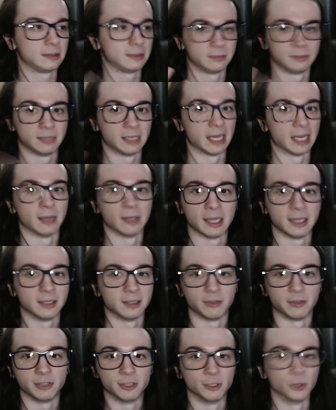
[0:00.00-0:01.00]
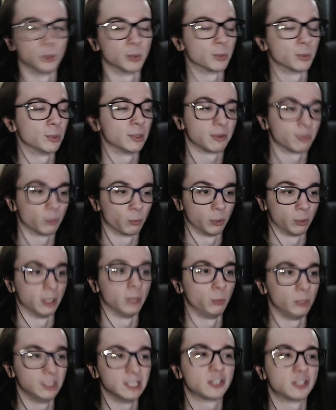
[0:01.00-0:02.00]
that had nothing to do with what
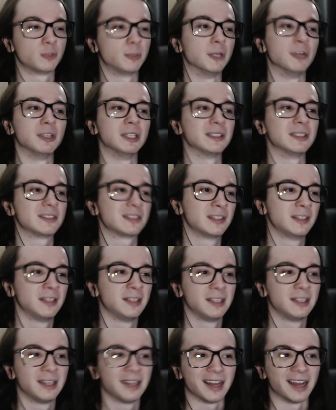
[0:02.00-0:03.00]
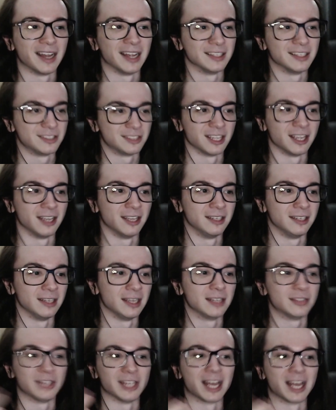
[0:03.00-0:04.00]
we experienced. I said
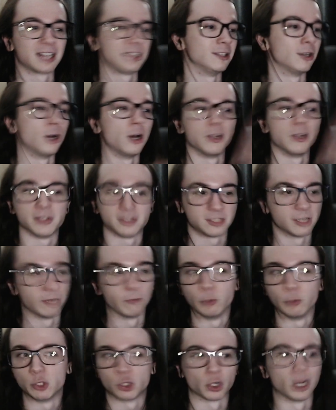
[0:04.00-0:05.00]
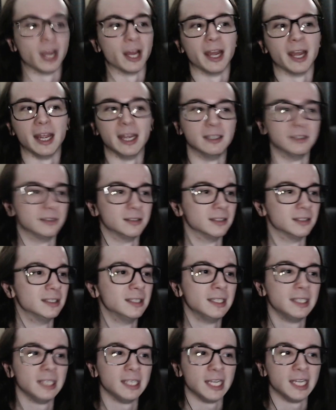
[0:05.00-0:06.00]
exactly all the stuff we tried, and
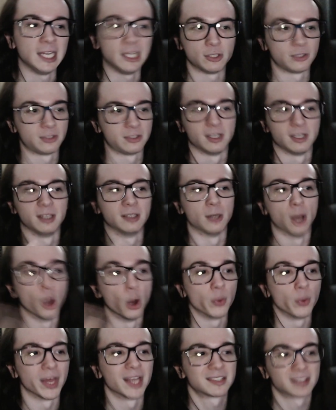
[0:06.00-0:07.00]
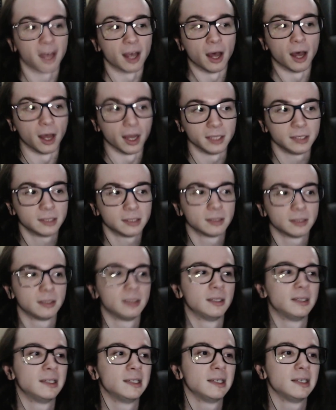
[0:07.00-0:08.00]
he just said, oh, that's odd.
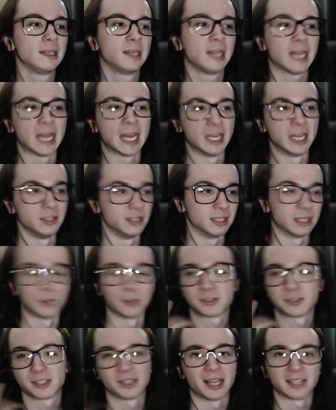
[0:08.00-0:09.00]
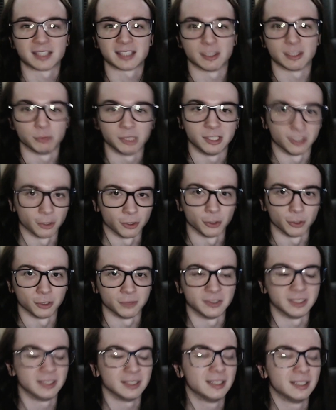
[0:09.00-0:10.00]
And then that was the last I really heard
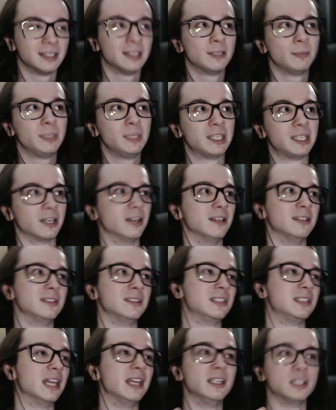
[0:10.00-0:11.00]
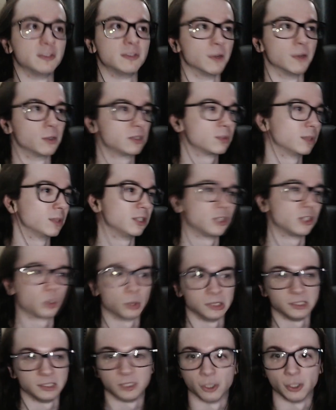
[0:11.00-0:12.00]
of it, because then his focus went to
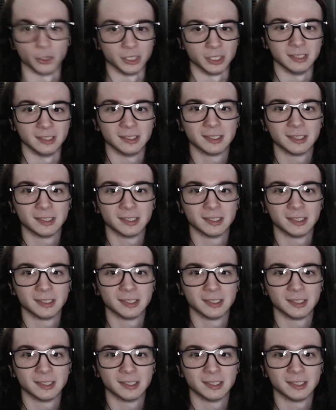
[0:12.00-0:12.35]
2030,